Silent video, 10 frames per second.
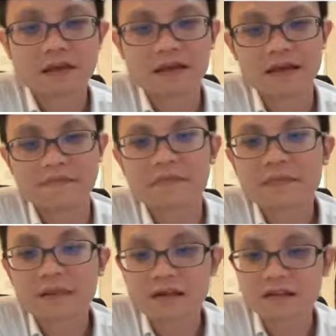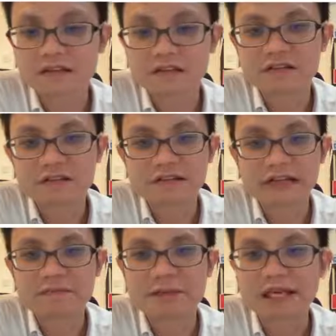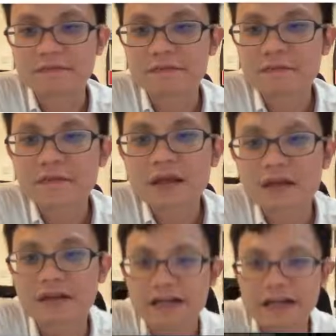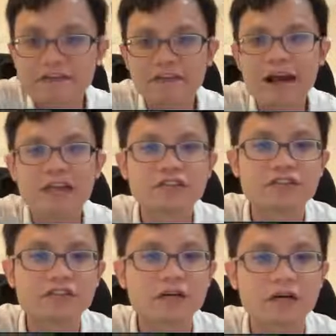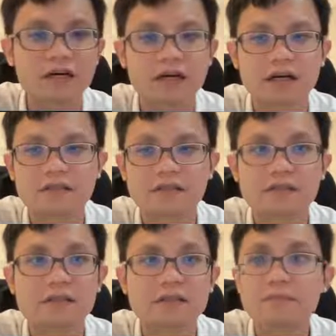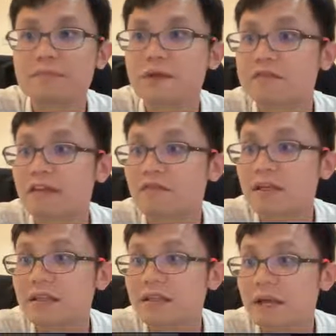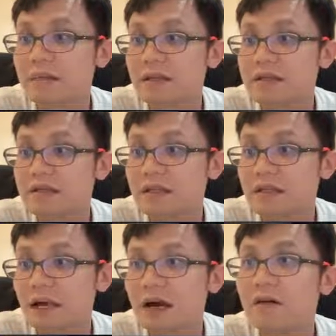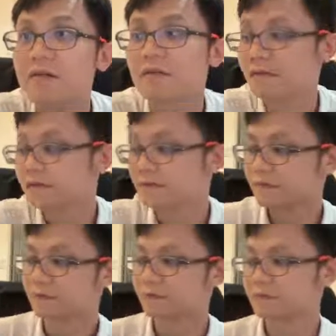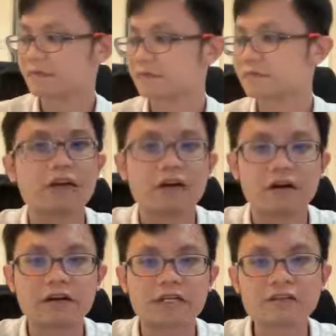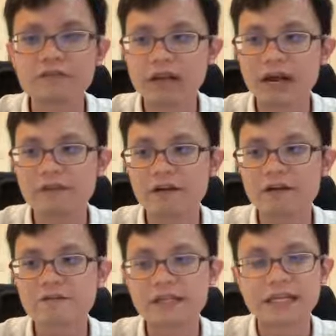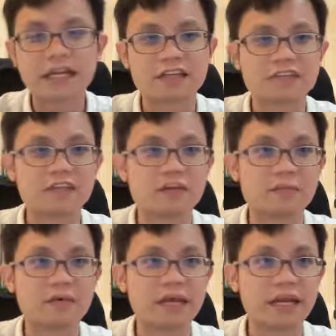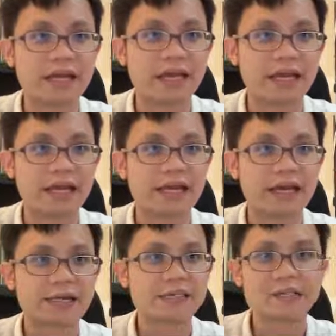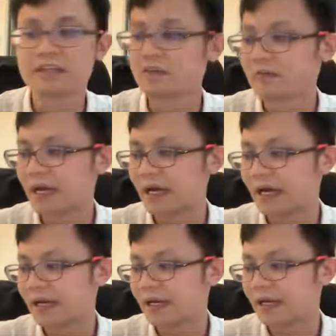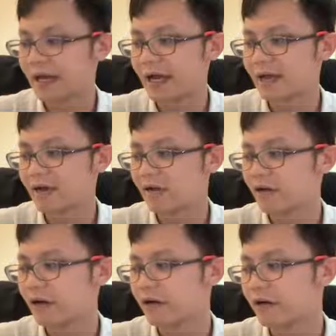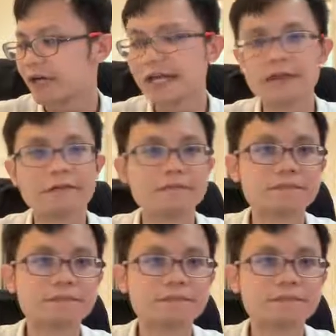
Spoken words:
Yeah, it's still the same thing. Dragonfly show a simple cell. What time is it now? Okay, so why don't we take a short break, and I see you by 9 o'clock, okay?